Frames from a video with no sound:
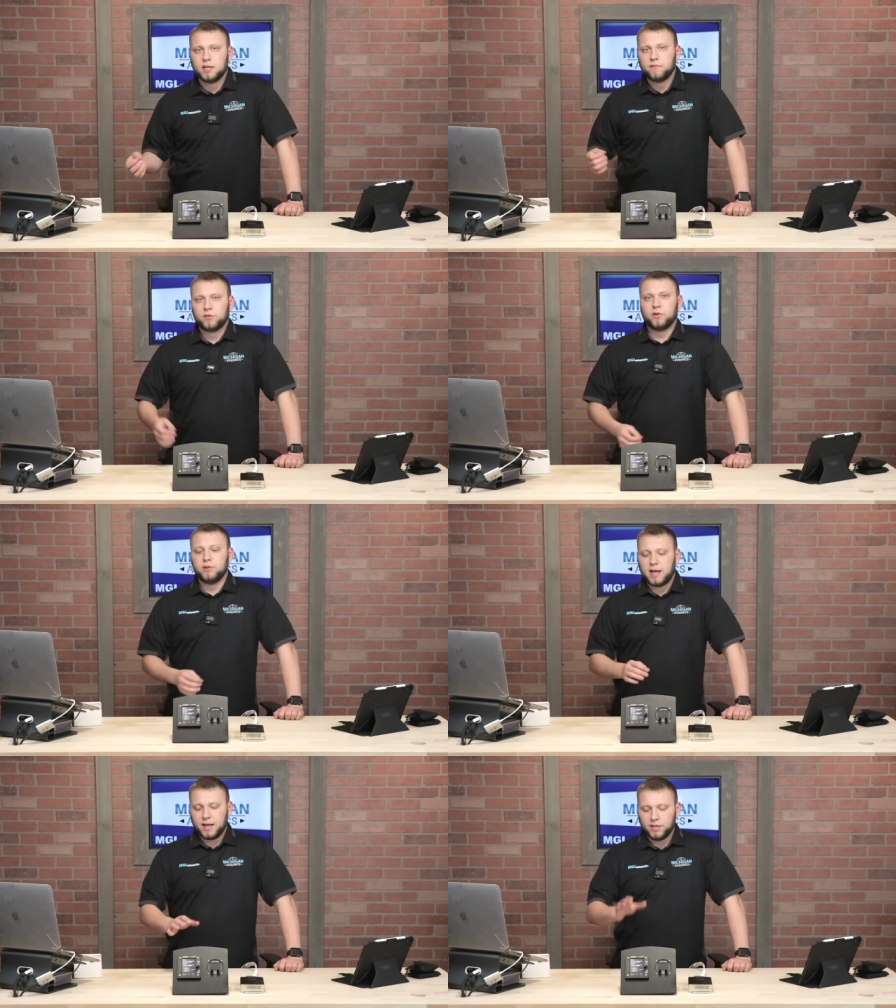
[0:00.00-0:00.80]
even though you're
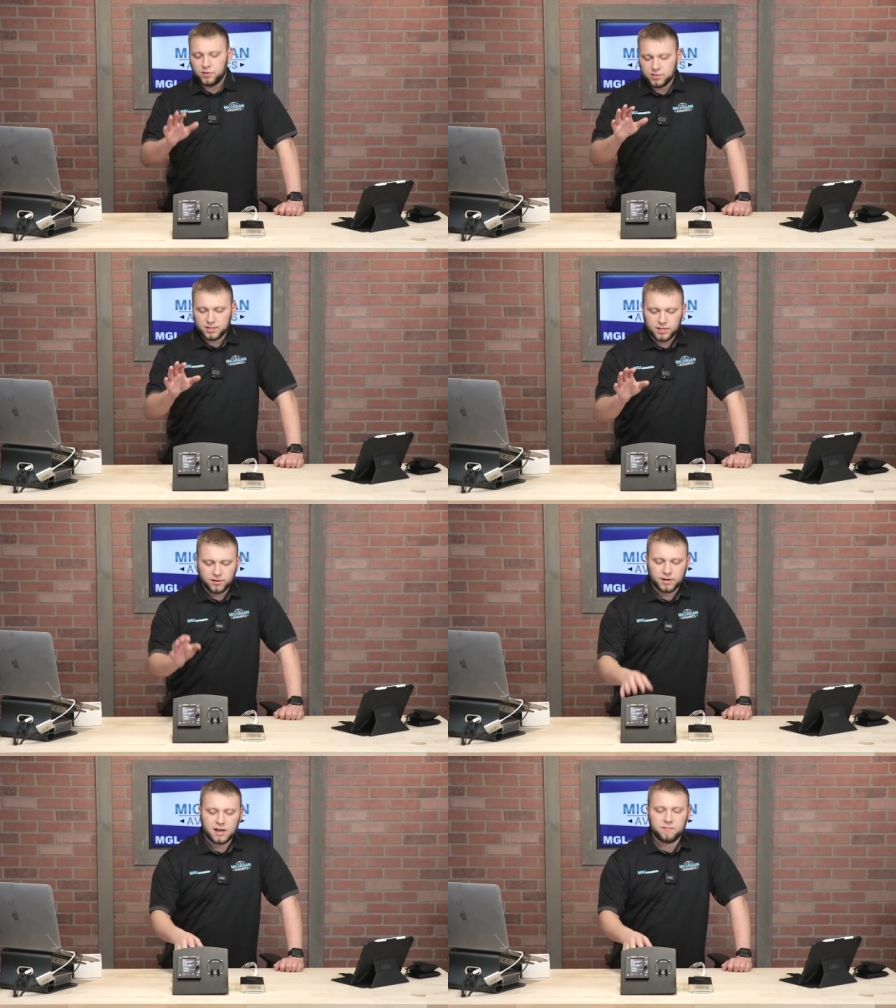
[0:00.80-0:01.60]
not using the
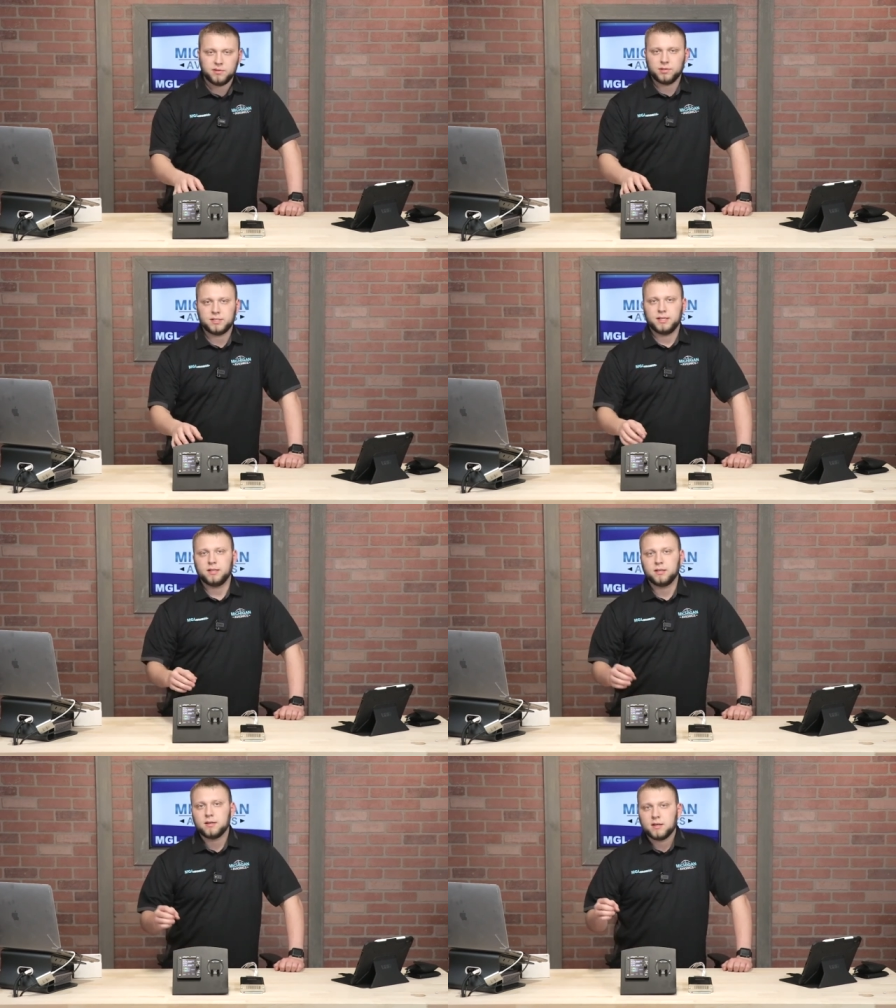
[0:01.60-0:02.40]
intercom built
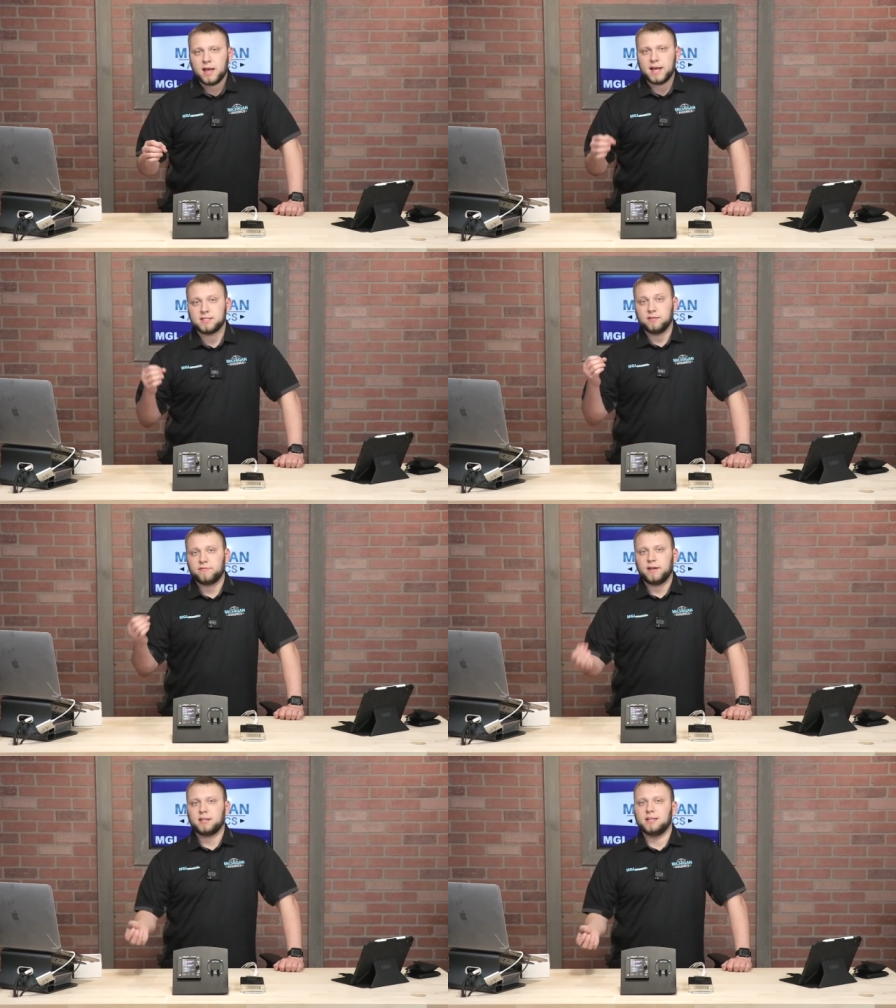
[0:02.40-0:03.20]
in, has an
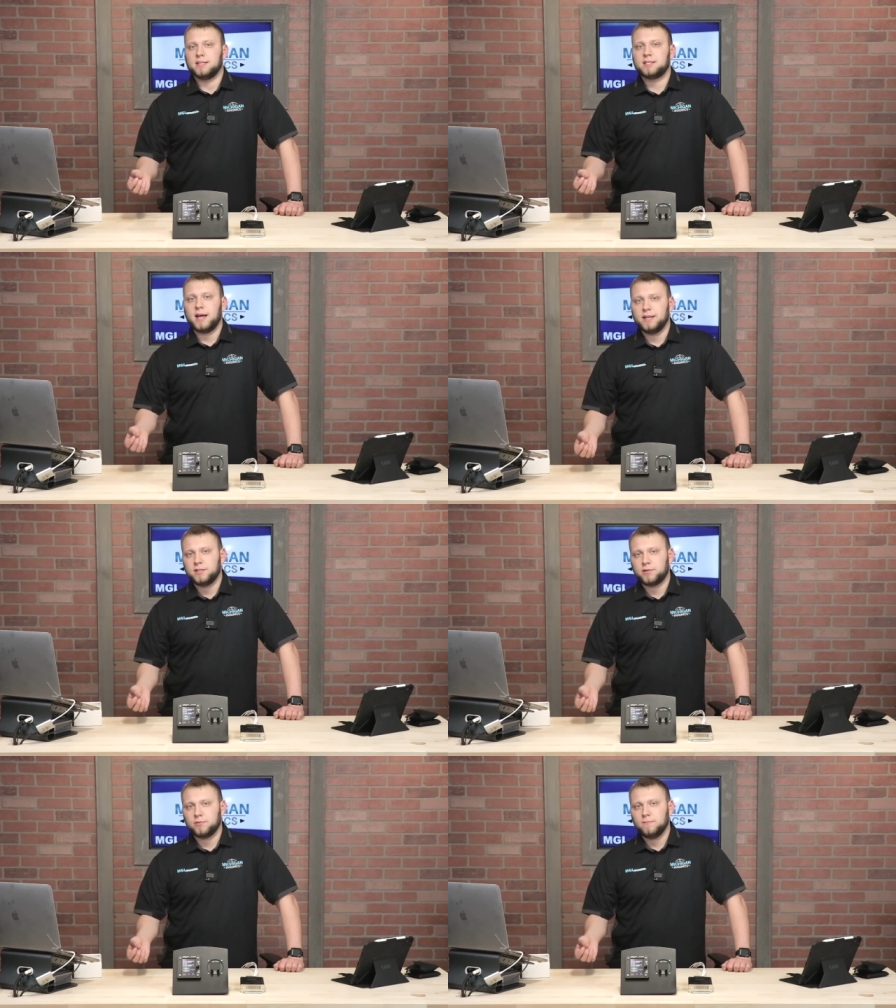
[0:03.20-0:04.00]
effect on side
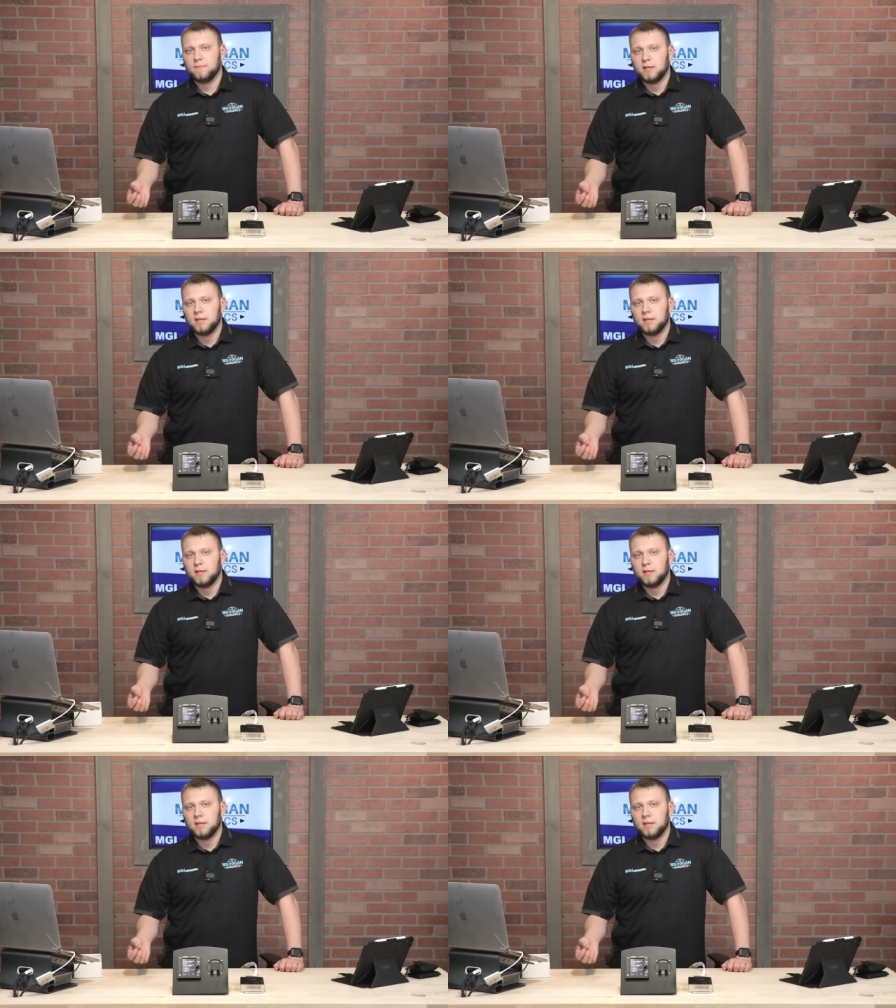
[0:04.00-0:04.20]
tone.